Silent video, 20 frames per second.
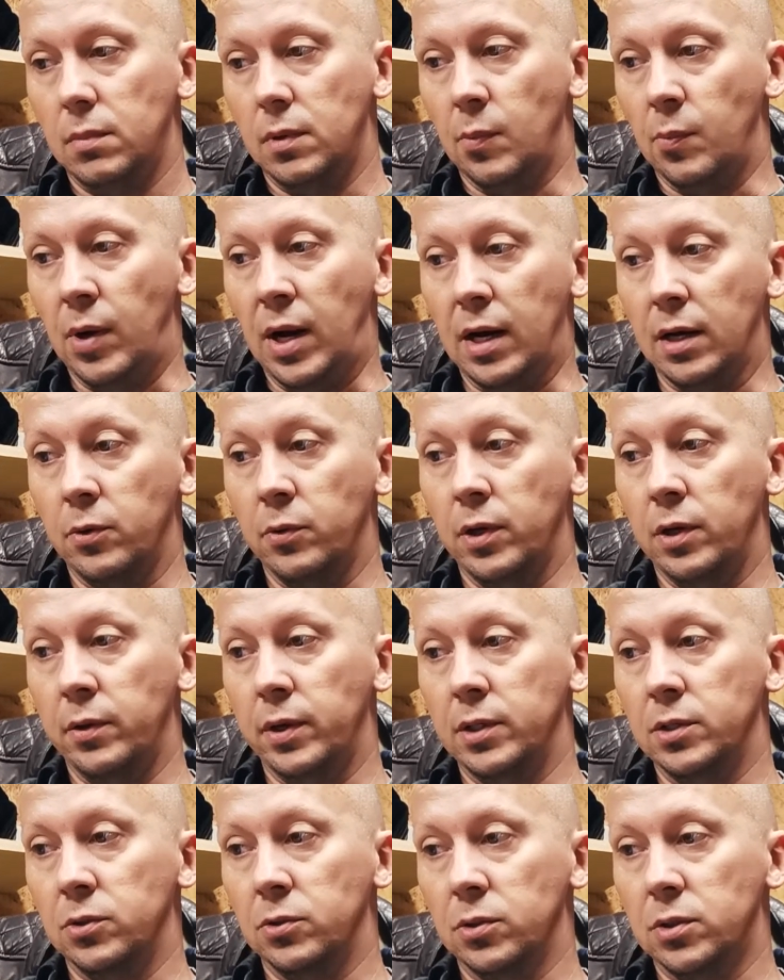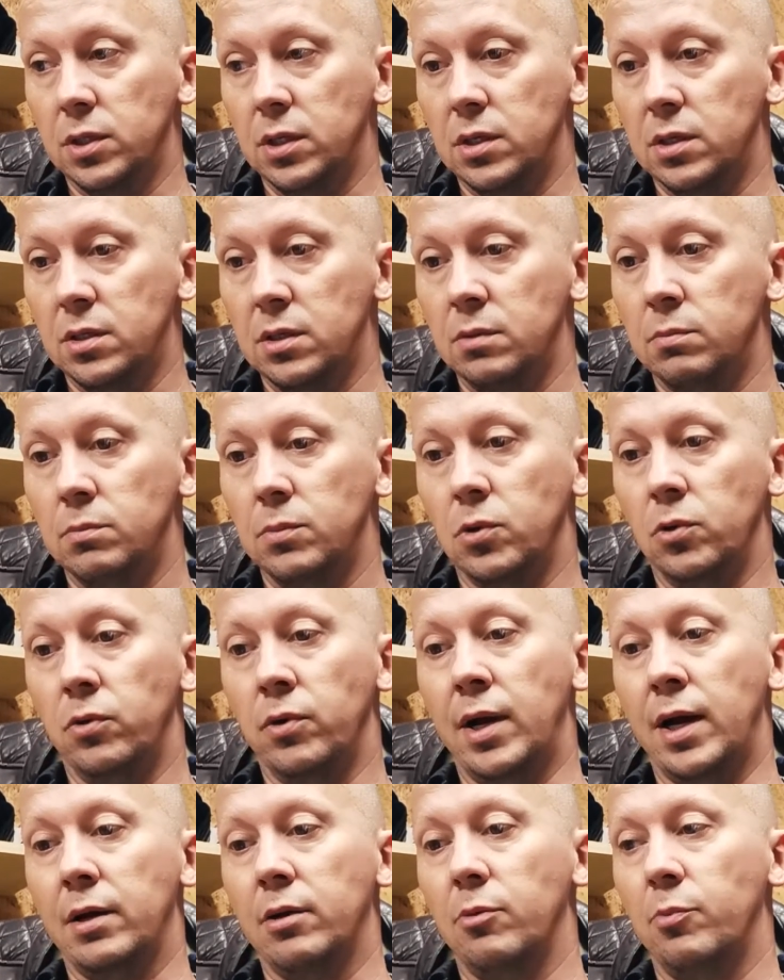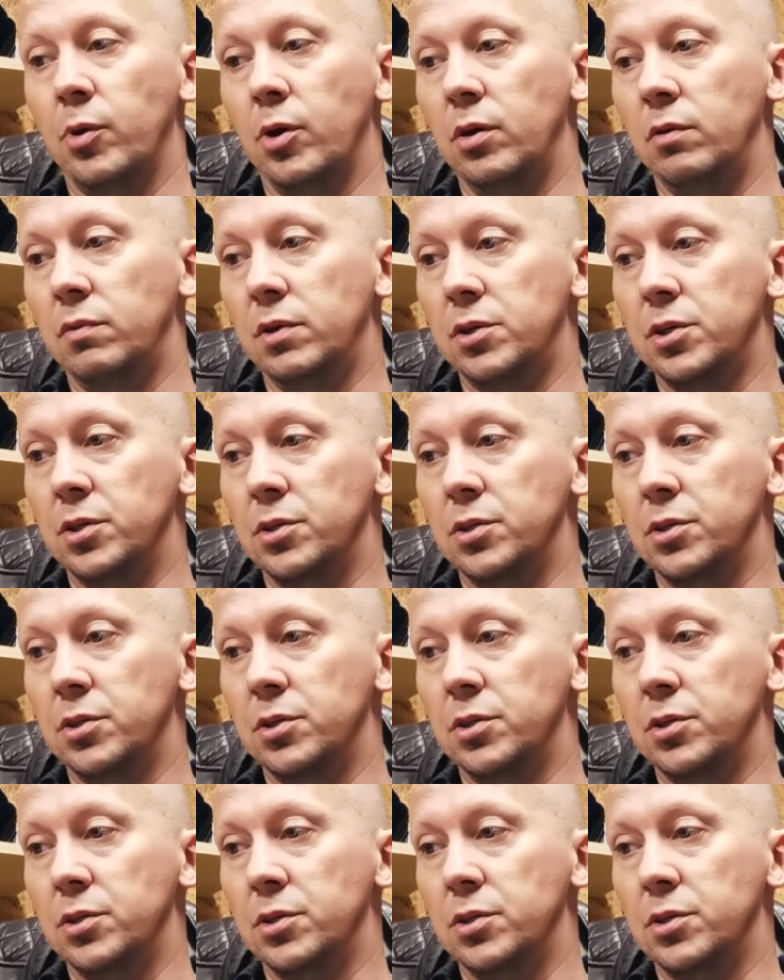a Black Widow exhaust system or an Akrapovic